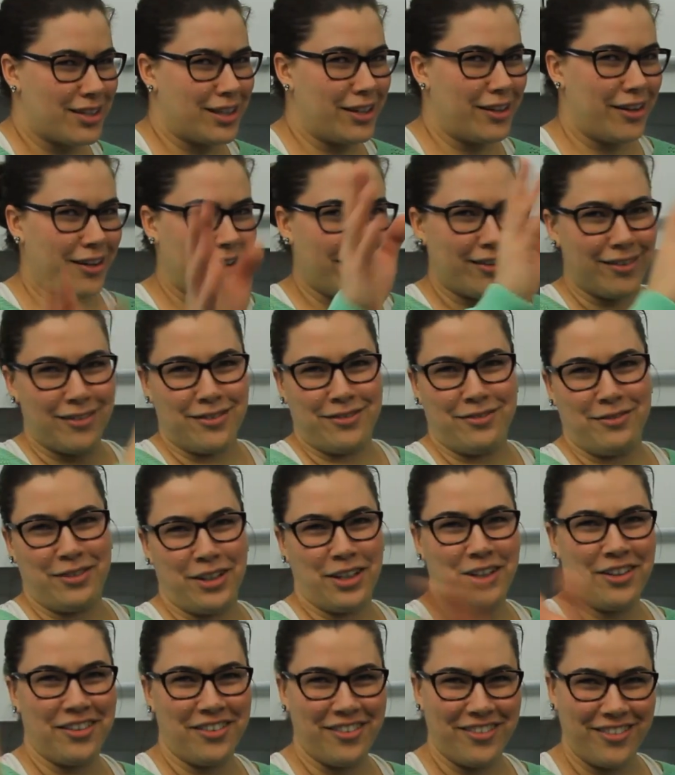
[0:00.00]
gonna
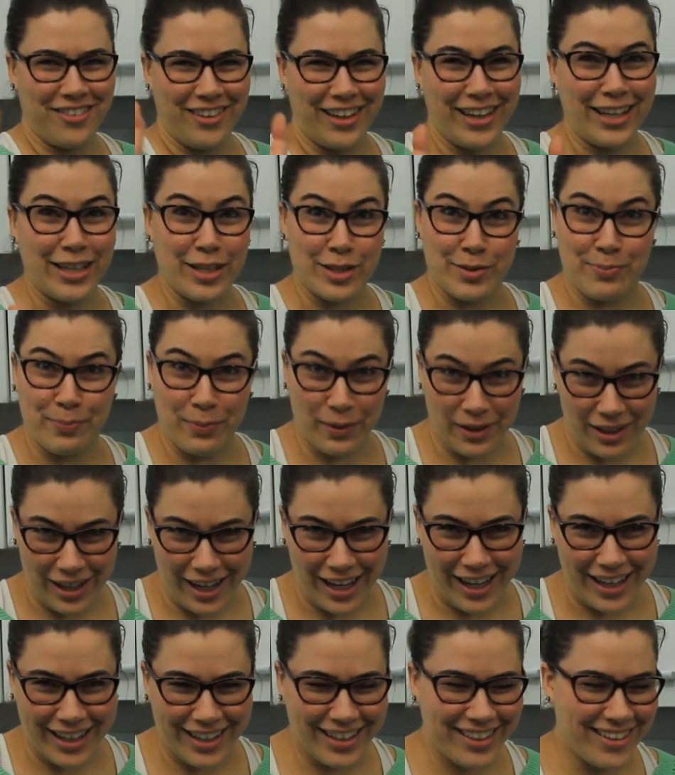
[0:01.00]

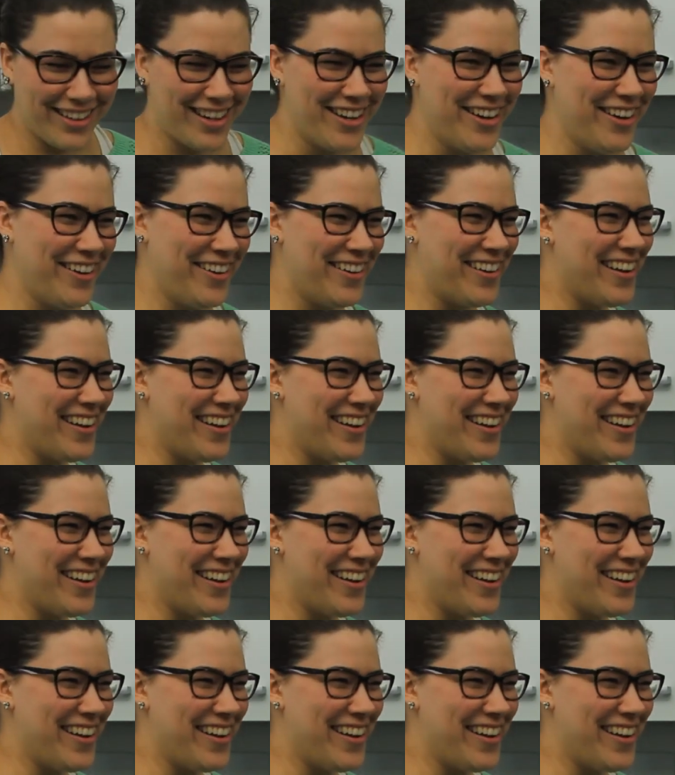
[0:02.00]
explain.